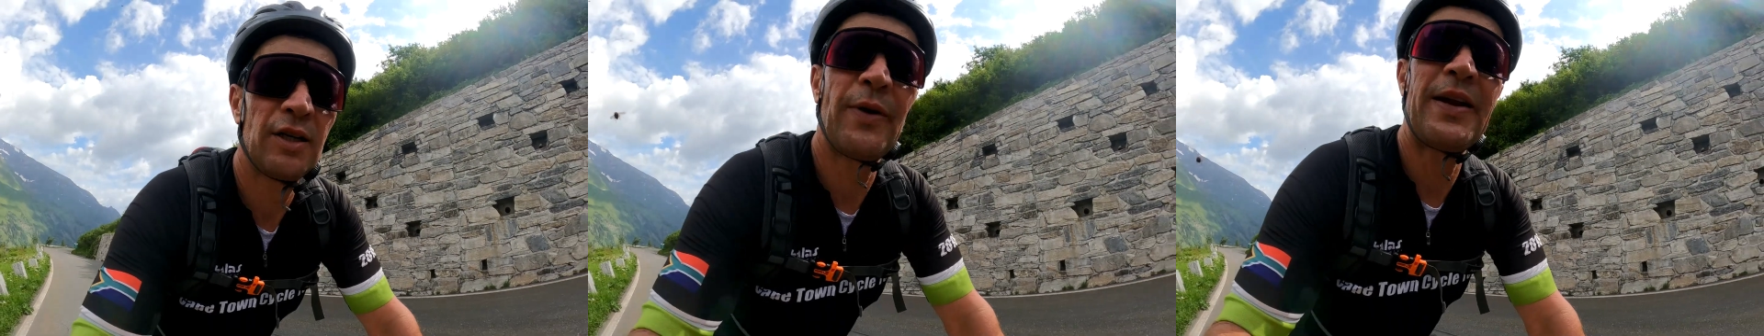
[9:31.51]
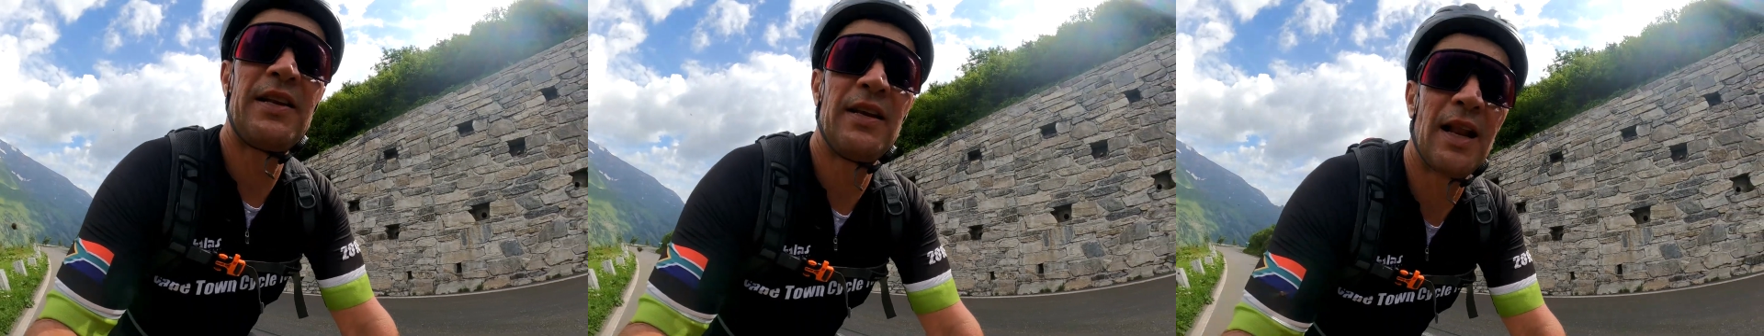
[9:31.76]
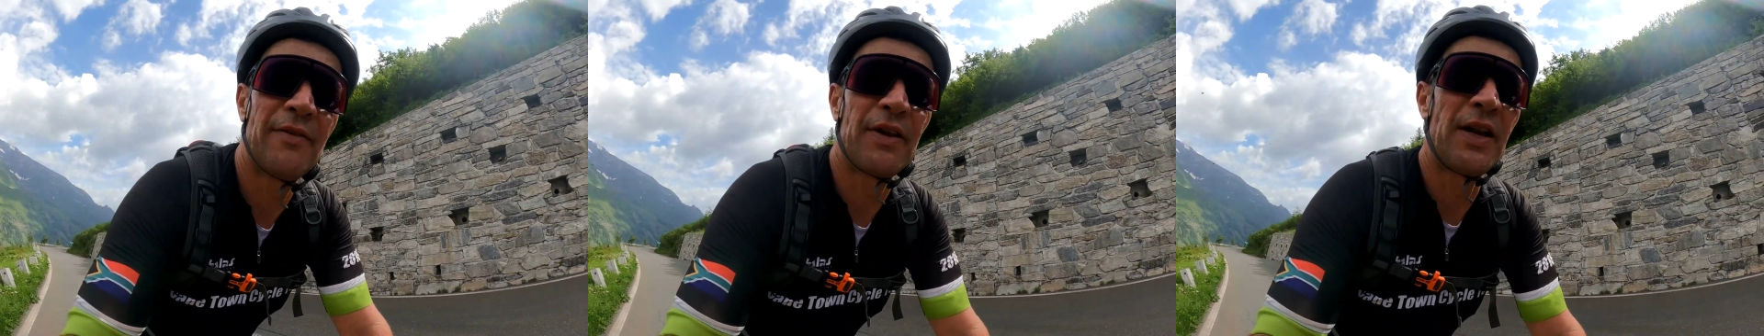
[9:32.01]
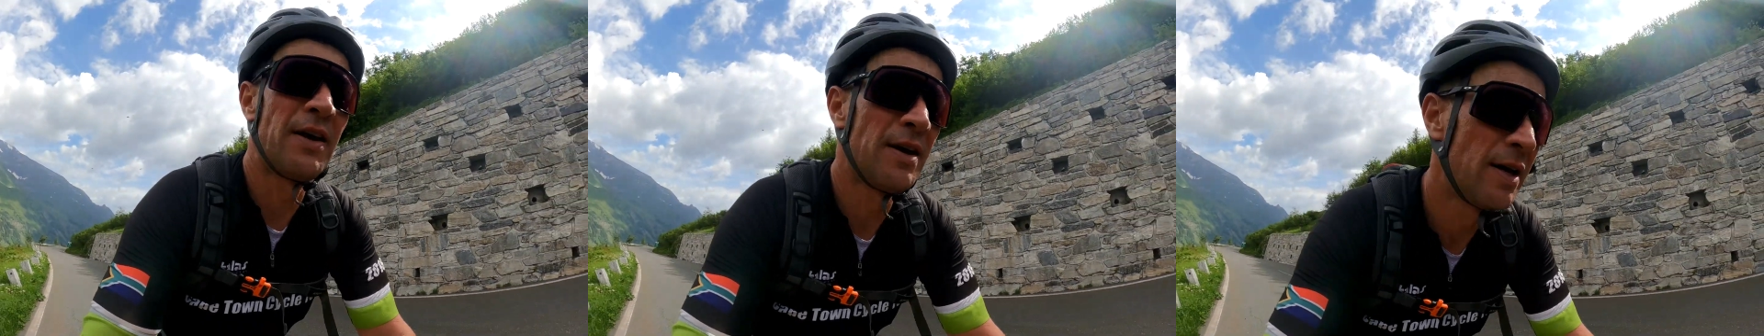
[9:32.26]

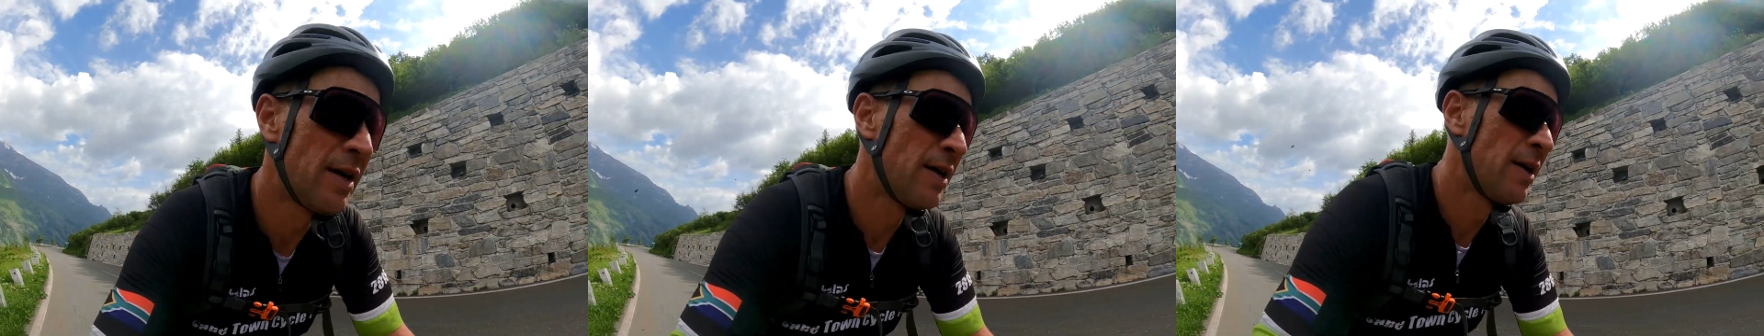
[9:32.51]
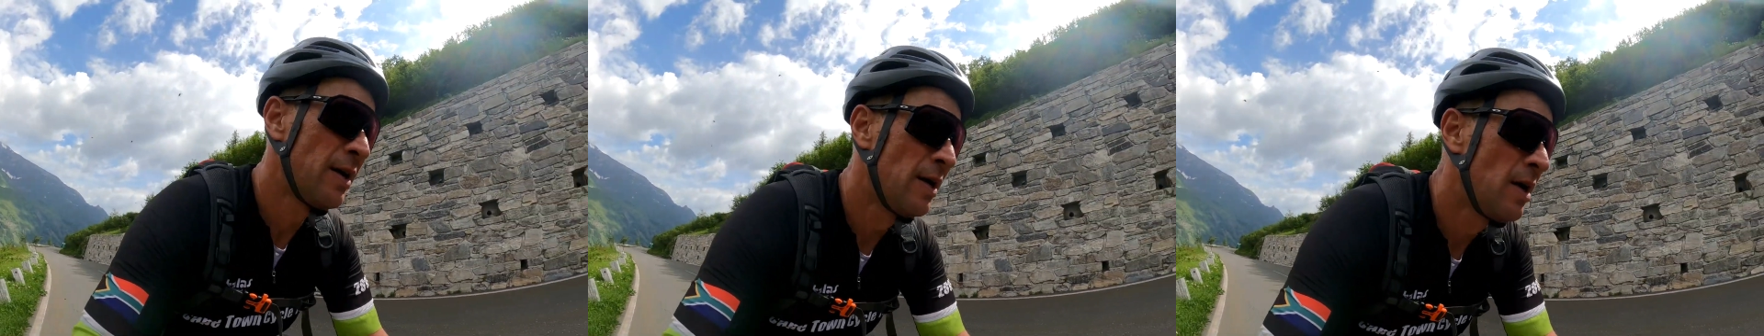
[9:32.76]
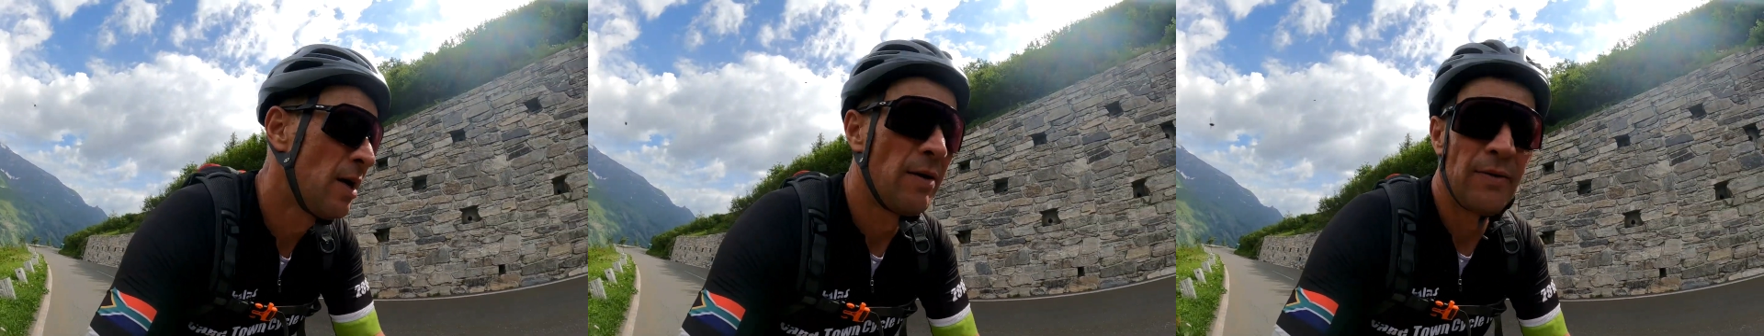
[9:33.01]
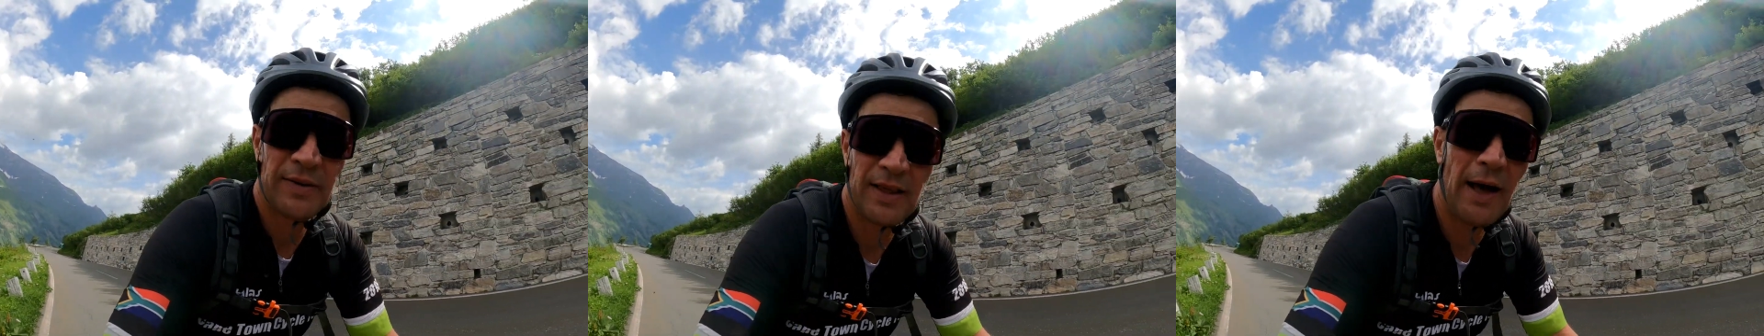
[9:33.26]
2011
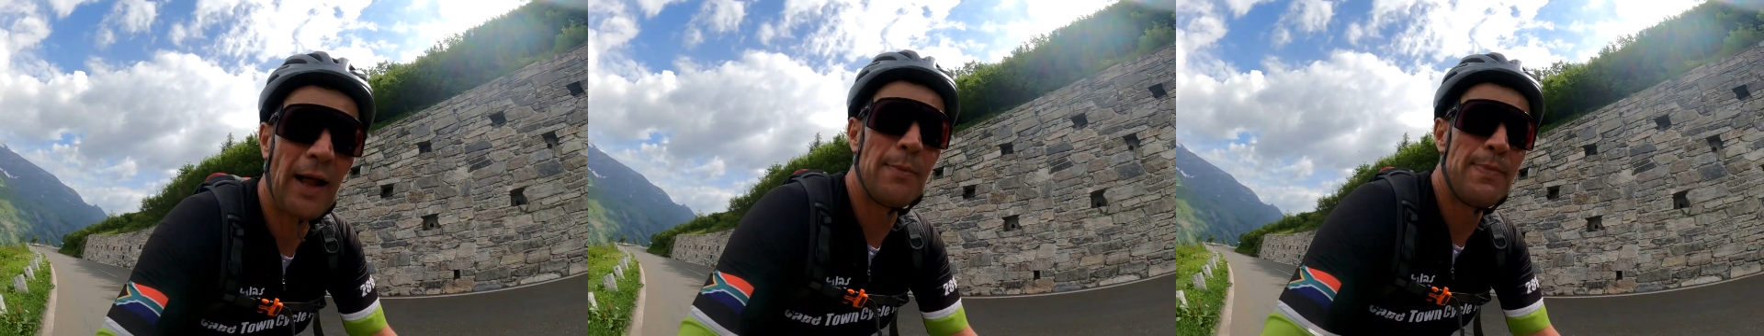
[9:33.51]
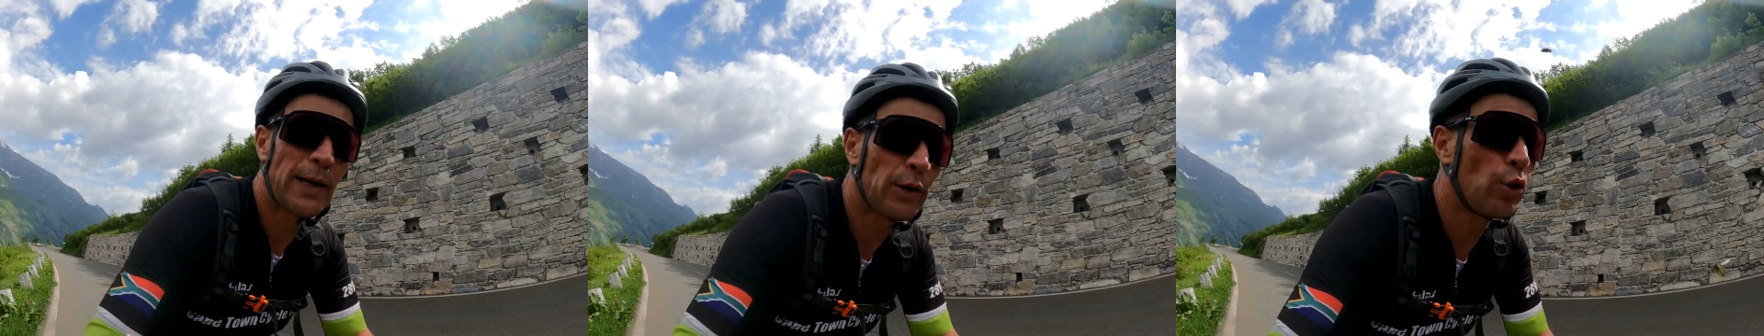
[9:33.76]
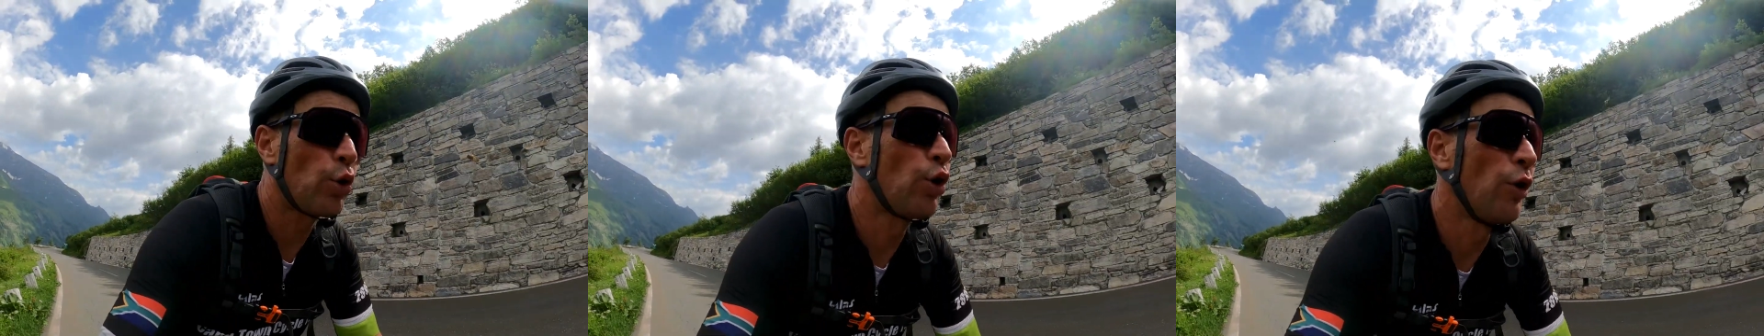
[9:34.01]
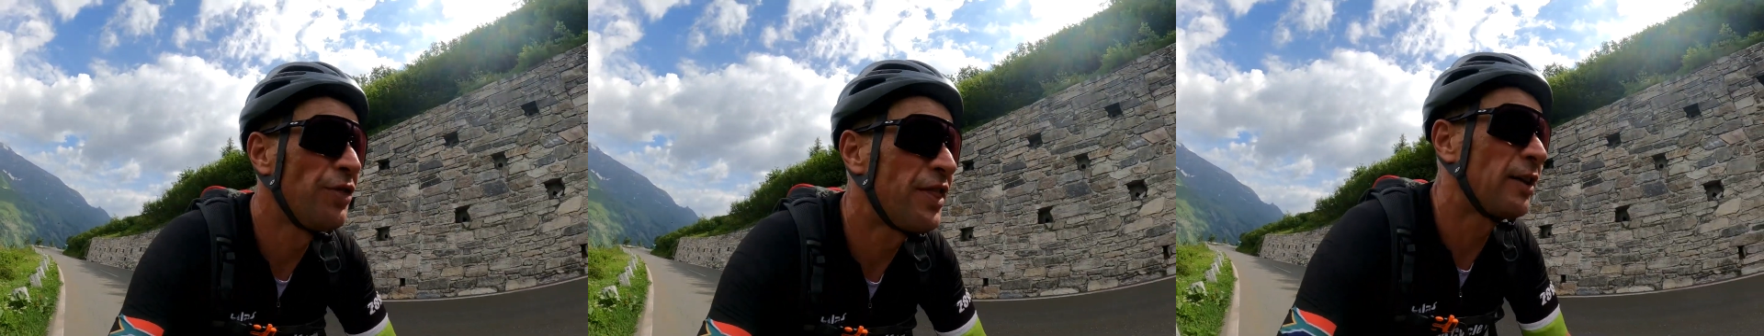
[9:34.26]
with Alberto
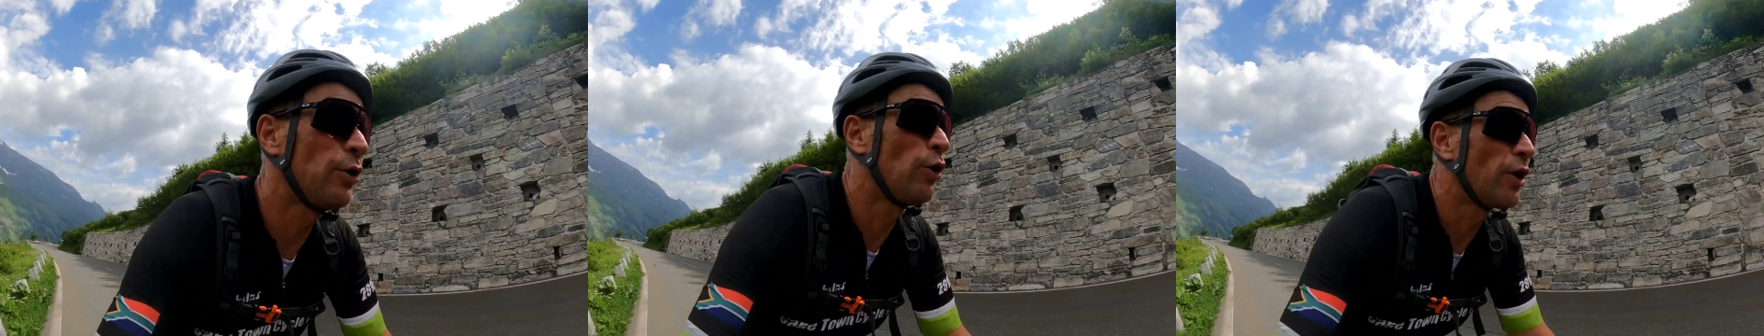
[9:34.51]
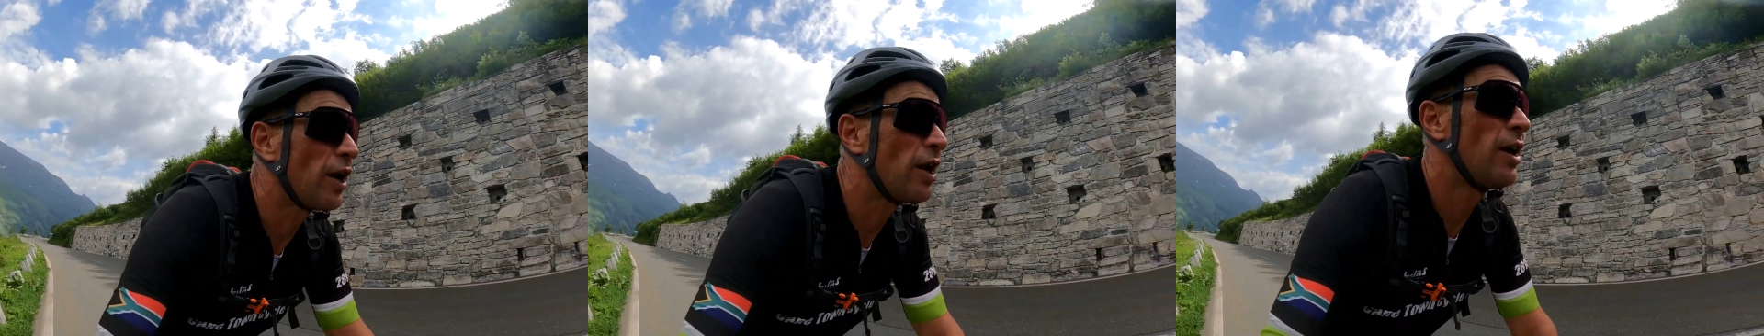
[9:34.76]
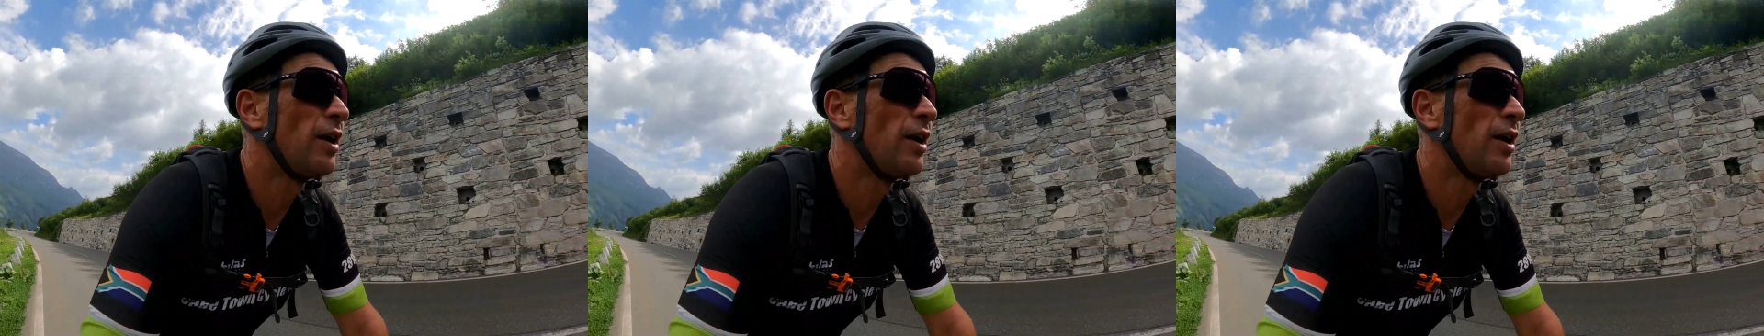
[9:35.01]
Contador.